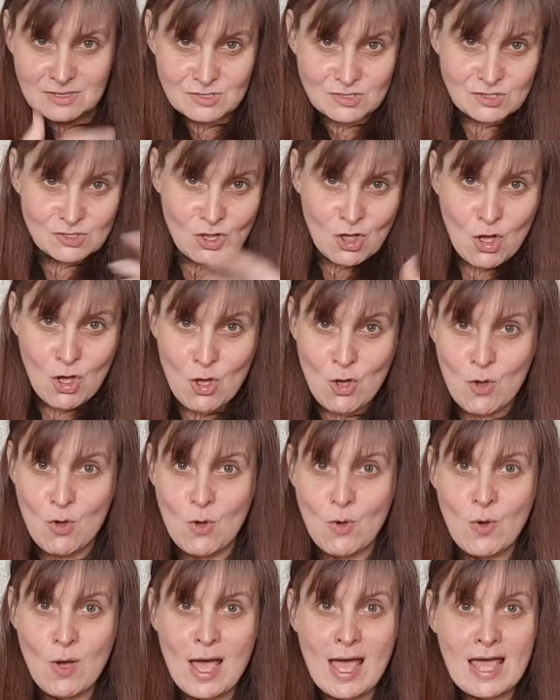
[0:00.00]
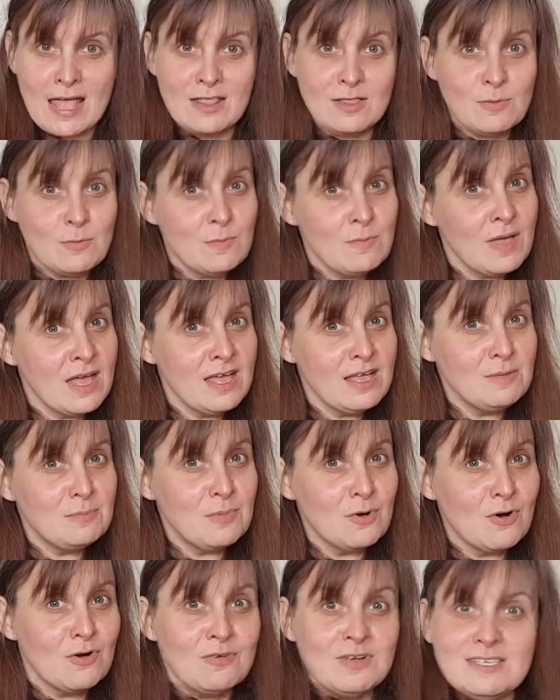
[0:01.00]
the snow and made
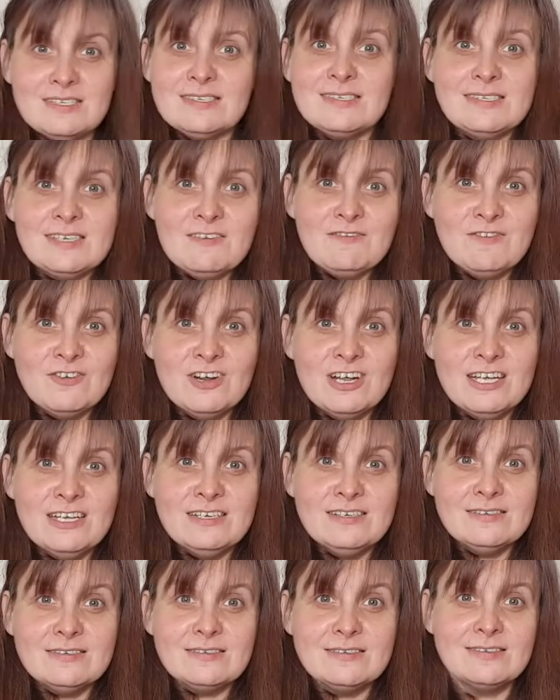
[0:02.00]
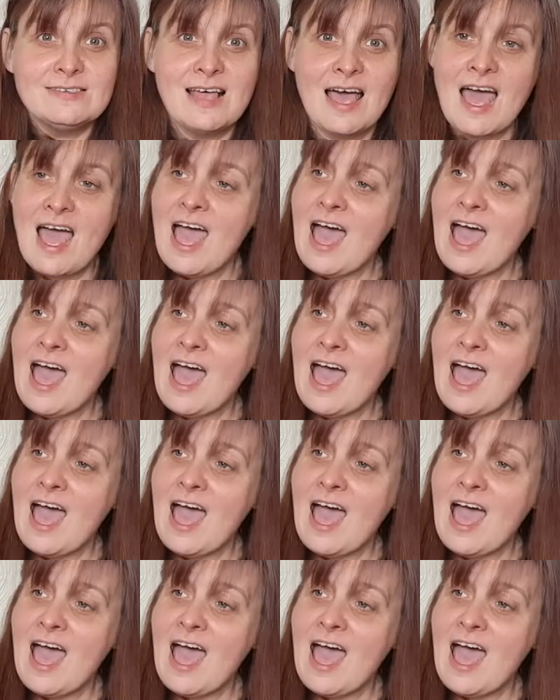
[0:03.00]
poor Incy freeze.